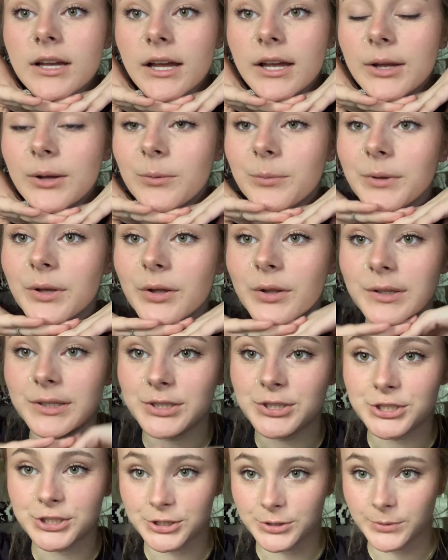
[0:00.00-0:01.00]
I hope y'all
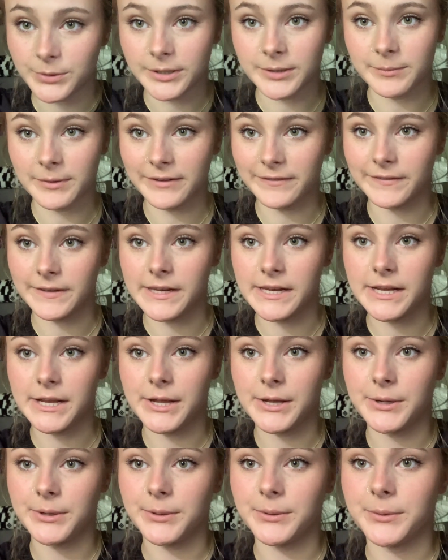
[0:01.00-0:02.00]
enjoyed my
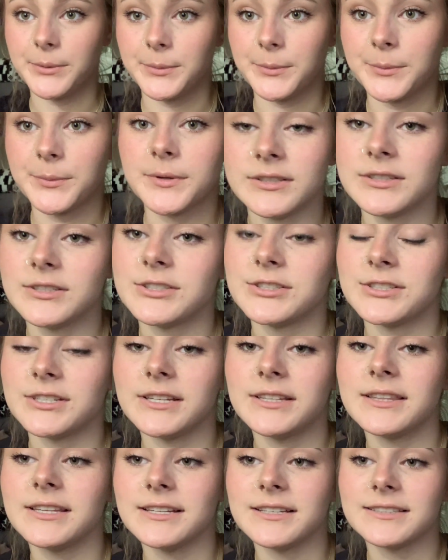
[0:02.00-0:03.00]
video.
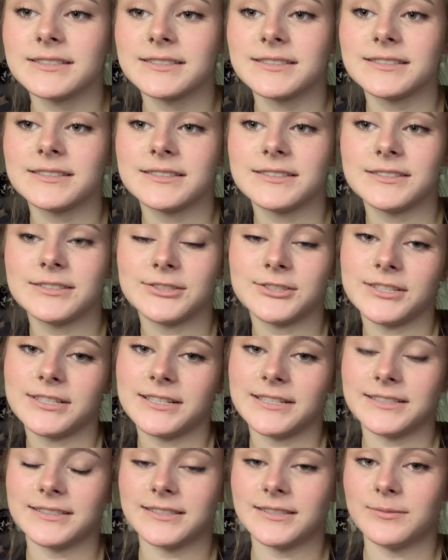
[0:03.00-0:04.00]
She thinks she
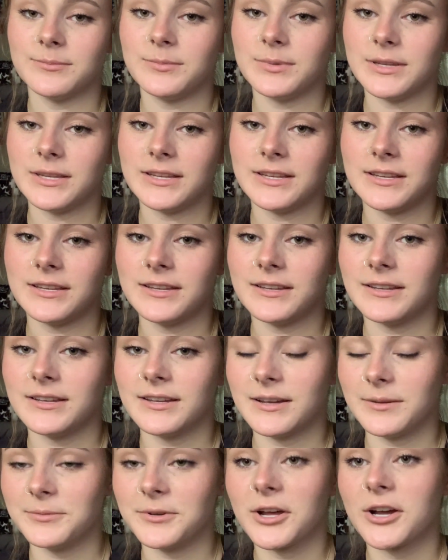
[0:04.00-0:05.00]
needs to be
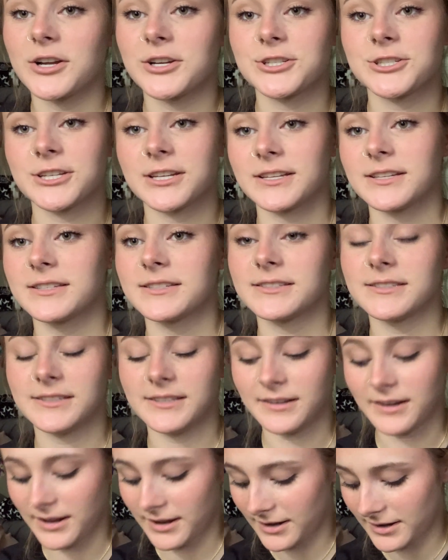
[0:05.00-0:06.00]
obnoxious
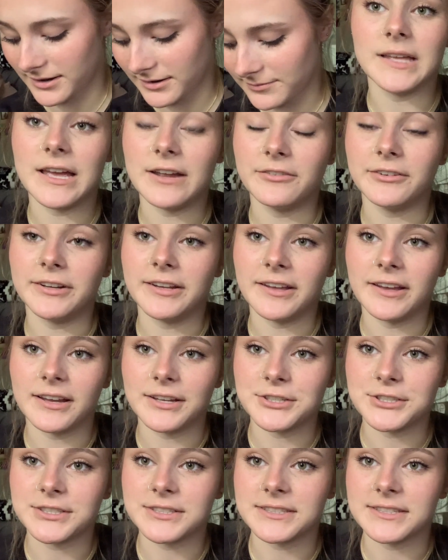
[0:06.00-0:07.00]
today. Every day, I
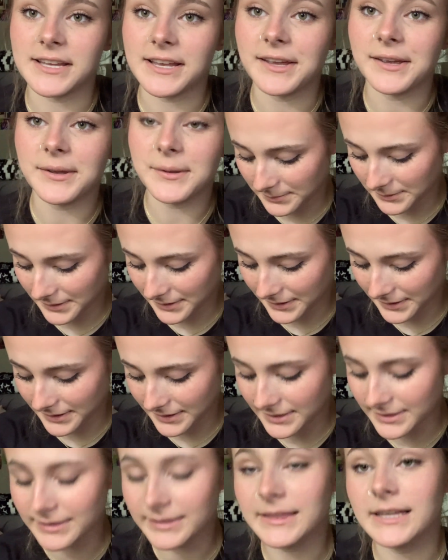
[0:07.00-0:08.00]
should say.
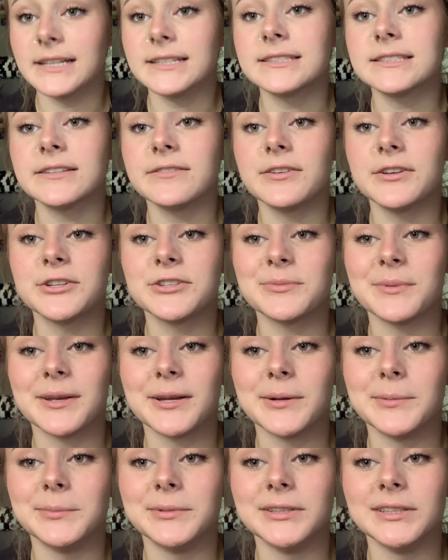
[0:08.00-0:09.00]
But that's the finished
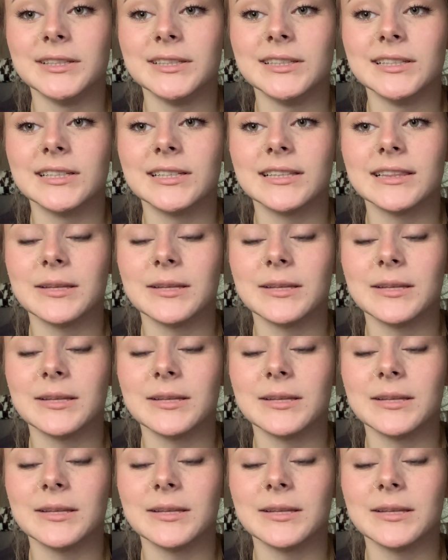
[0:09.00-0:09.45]
makeup look.